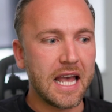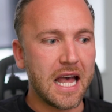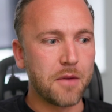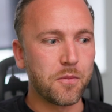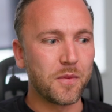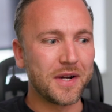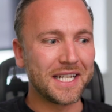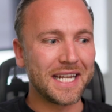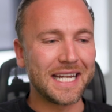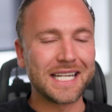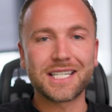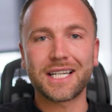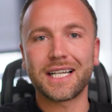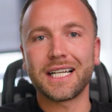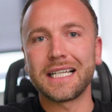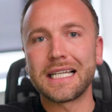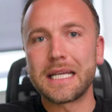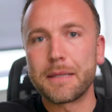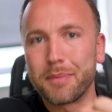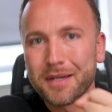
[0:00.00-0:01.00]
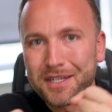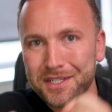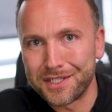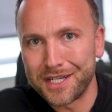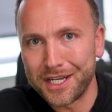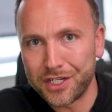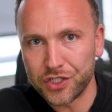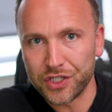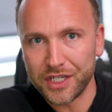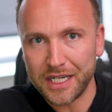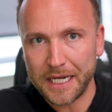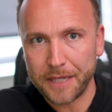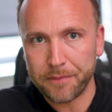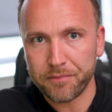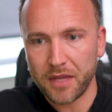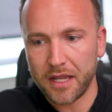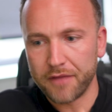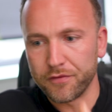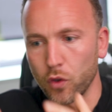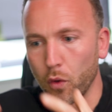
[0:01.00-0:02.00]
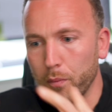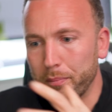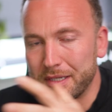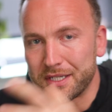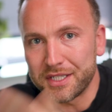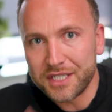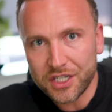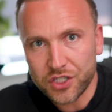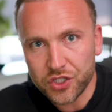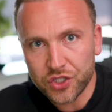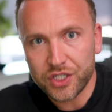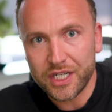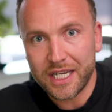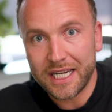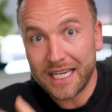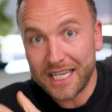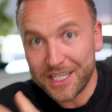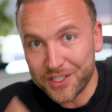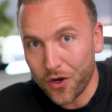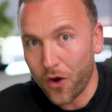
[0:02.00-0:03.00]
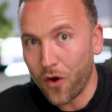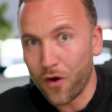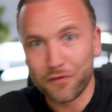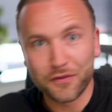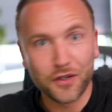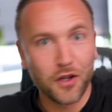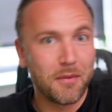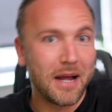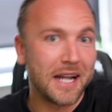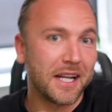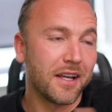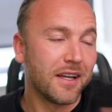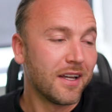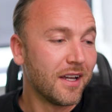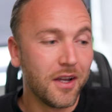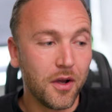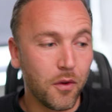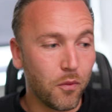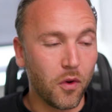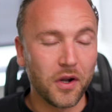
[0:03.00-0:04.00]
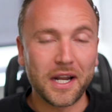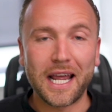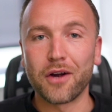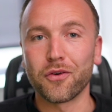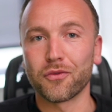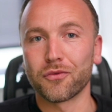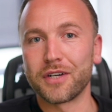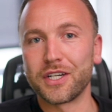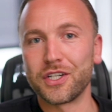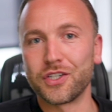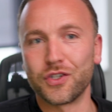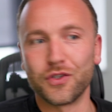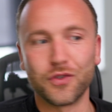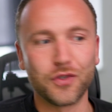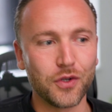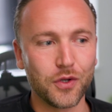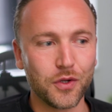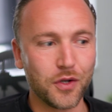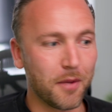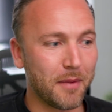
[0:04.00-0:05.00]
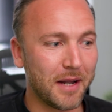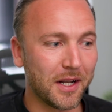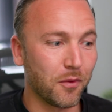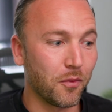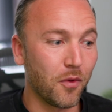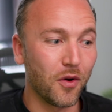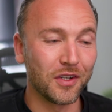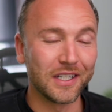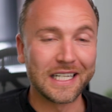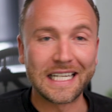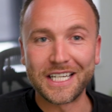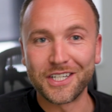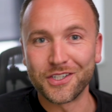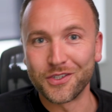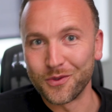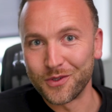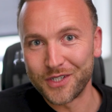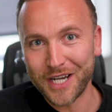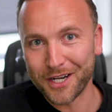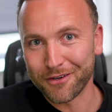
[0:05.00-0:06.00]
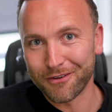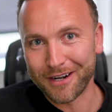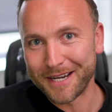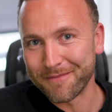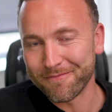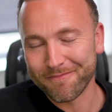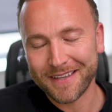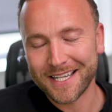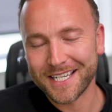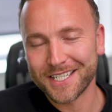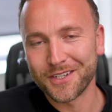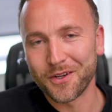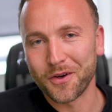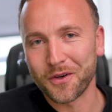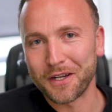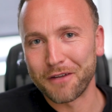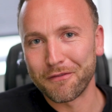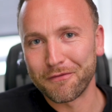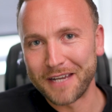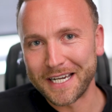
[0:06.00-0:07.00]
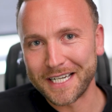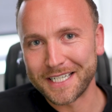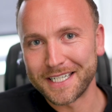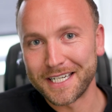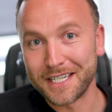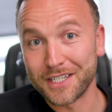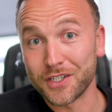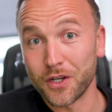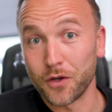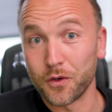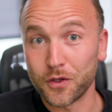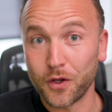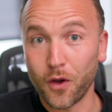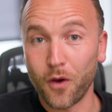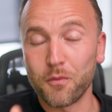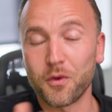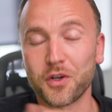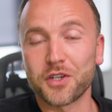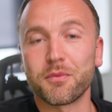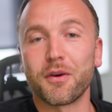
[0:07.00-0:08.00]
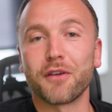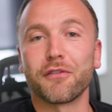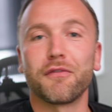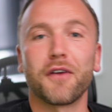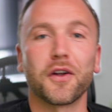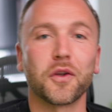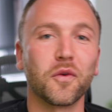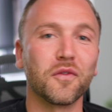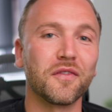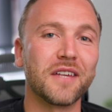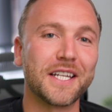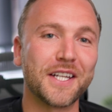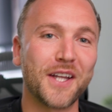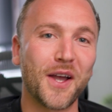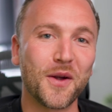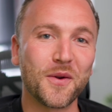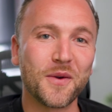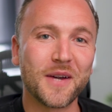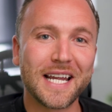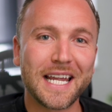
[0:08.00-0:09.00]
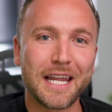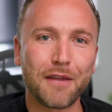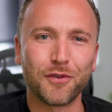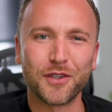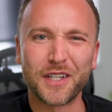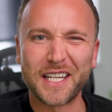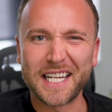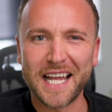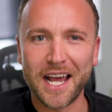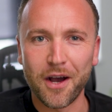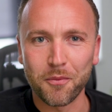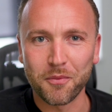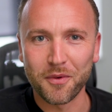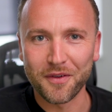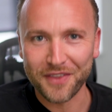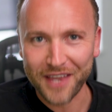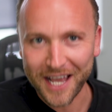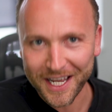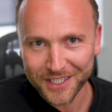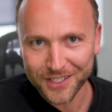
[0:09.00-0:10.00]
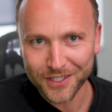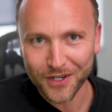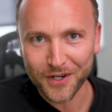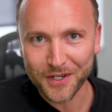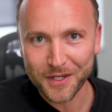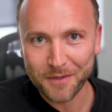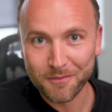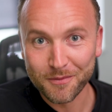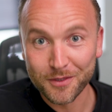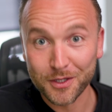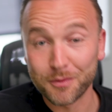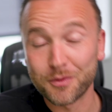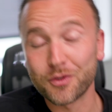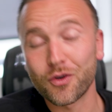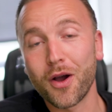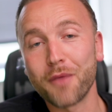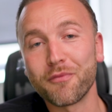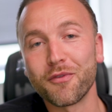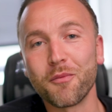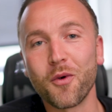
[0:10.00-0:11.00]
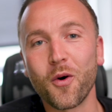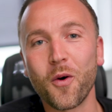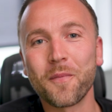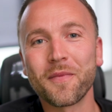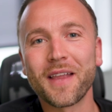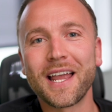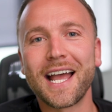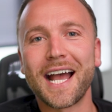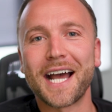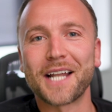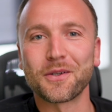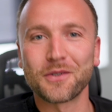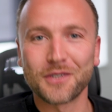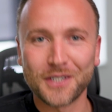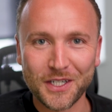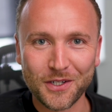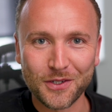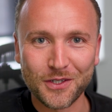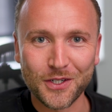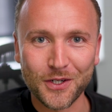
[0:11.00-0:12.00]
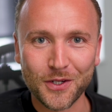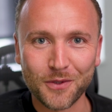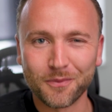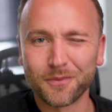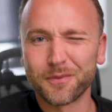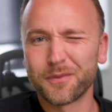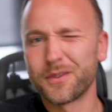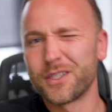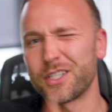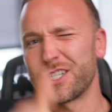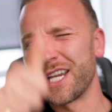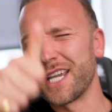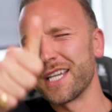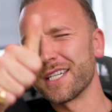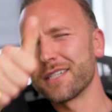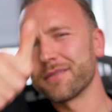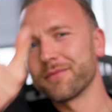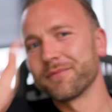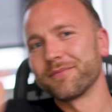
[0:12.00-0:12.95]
and we need clear positioning. If your positioning is off, no matter what outreach you do, no matter what leads you generate, it's not going to fix it. So go and watch my funnel video if you need help with that side. Subscribe for more, and I'll see you soon. Cheers.